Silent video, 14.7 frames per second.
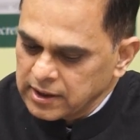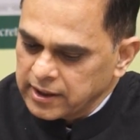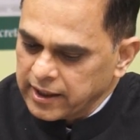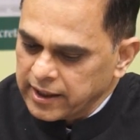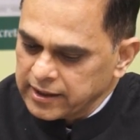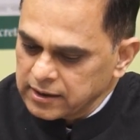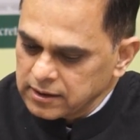
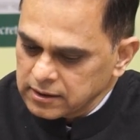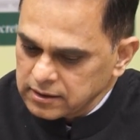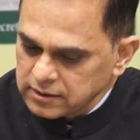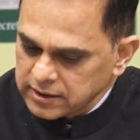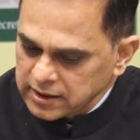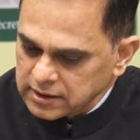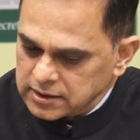And
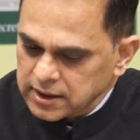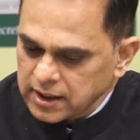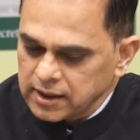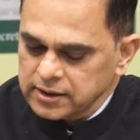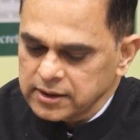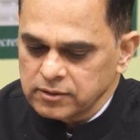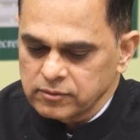they
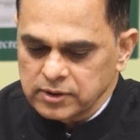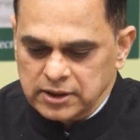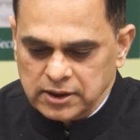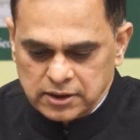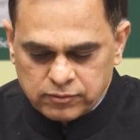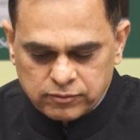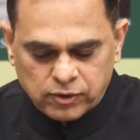started with
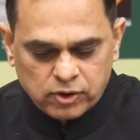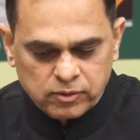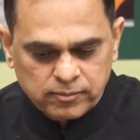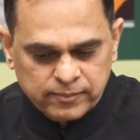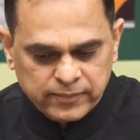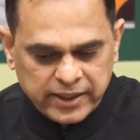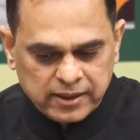these 4
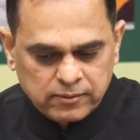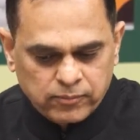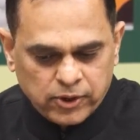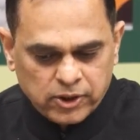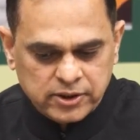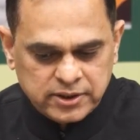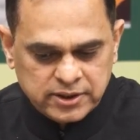big
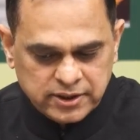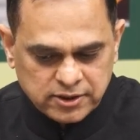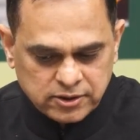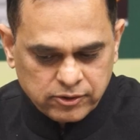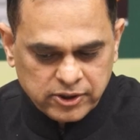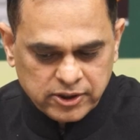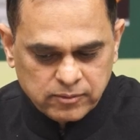policies,
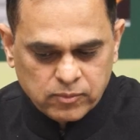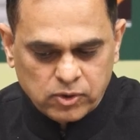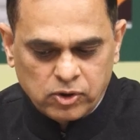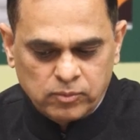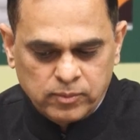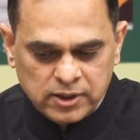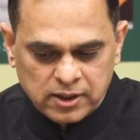going
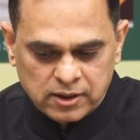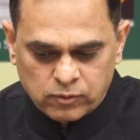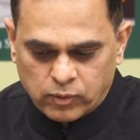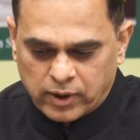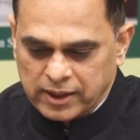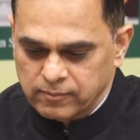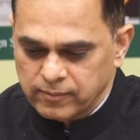global,
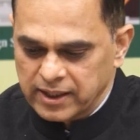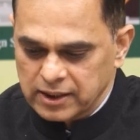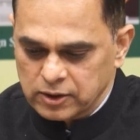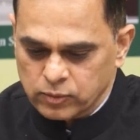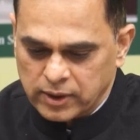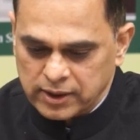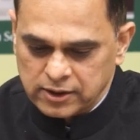one
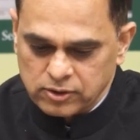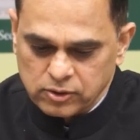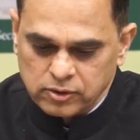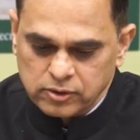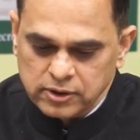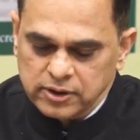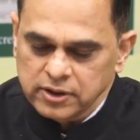belt, one
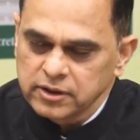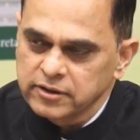road,